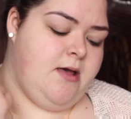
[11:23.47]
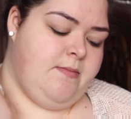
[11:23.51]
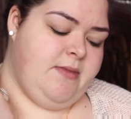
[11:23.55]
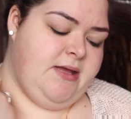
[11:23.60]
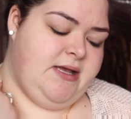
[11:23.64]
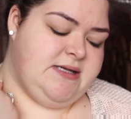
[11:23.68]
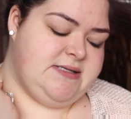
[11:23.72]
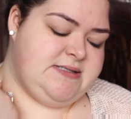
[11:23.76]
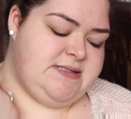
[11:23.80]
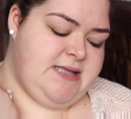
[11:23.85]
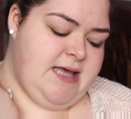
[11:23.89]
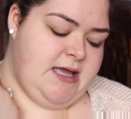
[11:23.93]

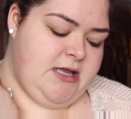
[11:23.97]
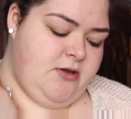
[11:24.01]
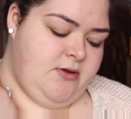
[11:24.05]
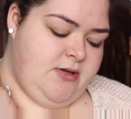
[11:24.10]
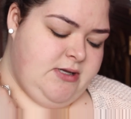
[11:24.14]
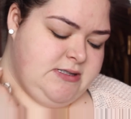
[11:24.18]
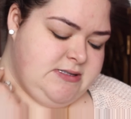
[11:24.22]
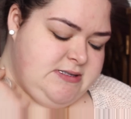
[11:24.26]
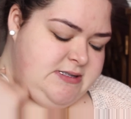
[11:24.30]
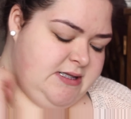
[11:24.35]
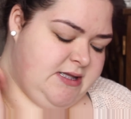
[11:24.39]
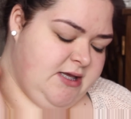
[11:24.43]
because then you
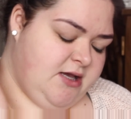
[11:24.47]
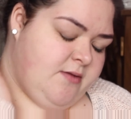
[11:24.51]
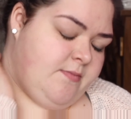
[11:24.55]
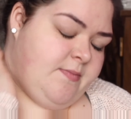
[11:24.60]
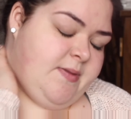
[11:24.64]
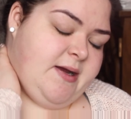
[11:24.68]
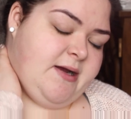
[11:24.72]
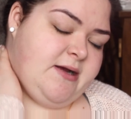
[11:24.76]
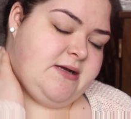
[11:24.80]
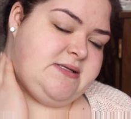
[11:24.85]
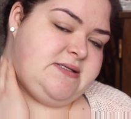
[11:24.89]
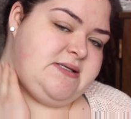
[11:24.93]
can see the
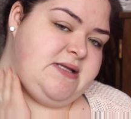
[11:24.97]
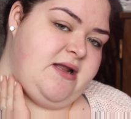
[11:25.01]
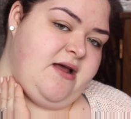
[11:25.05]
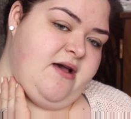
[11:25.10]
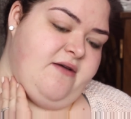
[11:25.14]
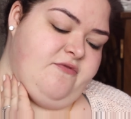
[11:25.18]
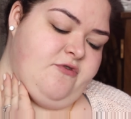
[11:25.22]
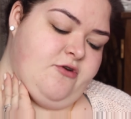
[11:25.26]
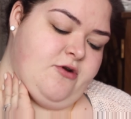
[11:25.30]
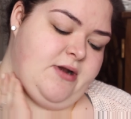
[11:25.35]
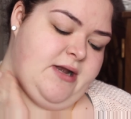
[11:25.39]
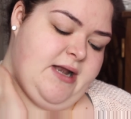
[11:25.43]
comparison
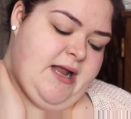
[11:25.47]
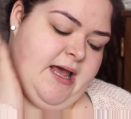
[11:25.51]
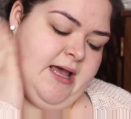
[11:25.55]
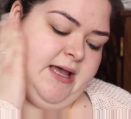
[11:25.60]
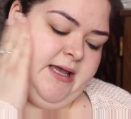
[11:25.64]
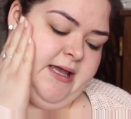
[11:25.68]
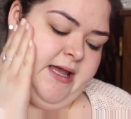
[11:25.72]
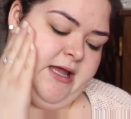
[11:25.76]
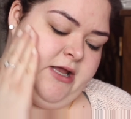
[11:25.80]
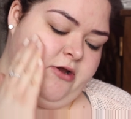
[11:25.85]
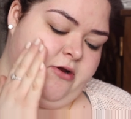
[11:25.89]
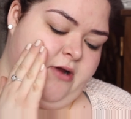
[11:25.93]
of your
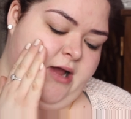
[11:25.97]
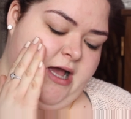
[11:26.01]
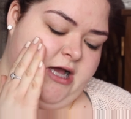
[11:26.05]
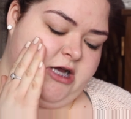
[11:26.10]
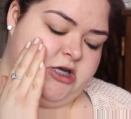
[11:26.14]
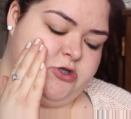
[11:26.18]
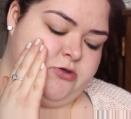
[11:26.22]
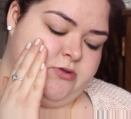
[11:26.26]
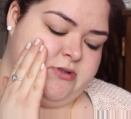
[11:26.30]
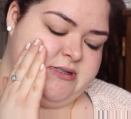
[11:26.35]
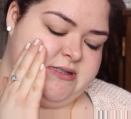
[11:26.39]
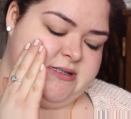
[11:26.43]
neck and your
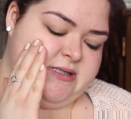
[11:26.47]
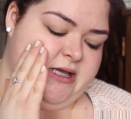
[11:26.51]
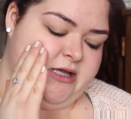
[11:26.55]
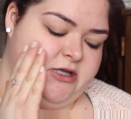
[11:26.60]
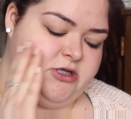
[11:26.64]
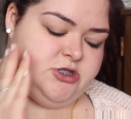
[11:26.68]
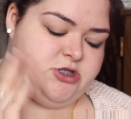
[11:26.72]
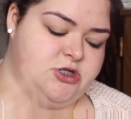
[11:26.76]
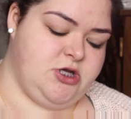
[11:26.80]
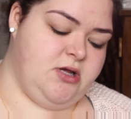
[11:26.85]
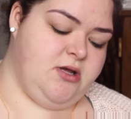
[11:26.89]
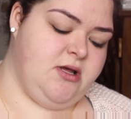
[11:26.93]
actual
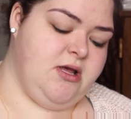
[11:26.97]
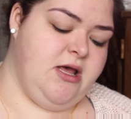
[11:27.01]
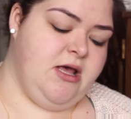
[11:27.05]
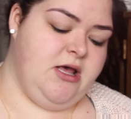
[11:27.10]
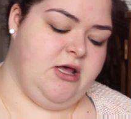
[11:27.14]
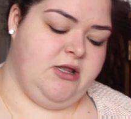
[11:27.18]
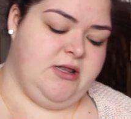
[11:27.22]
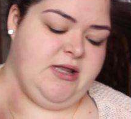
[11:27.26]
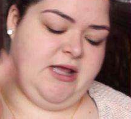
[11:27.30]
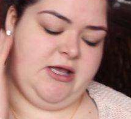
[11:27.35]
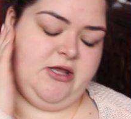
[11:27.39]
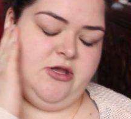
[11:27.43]
skin,
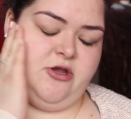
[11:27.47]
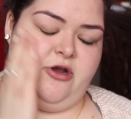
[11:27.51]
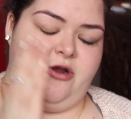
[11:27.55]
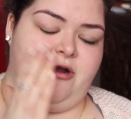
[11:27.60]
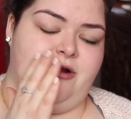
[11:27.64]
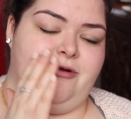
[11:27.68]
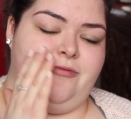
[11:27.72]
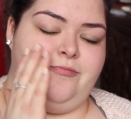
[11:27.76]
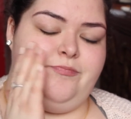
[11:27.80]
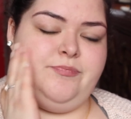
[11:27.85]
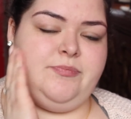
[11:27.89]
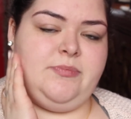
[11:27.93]
like
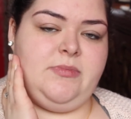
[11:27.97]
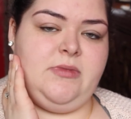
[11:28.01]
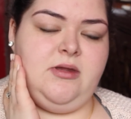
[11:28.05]
your,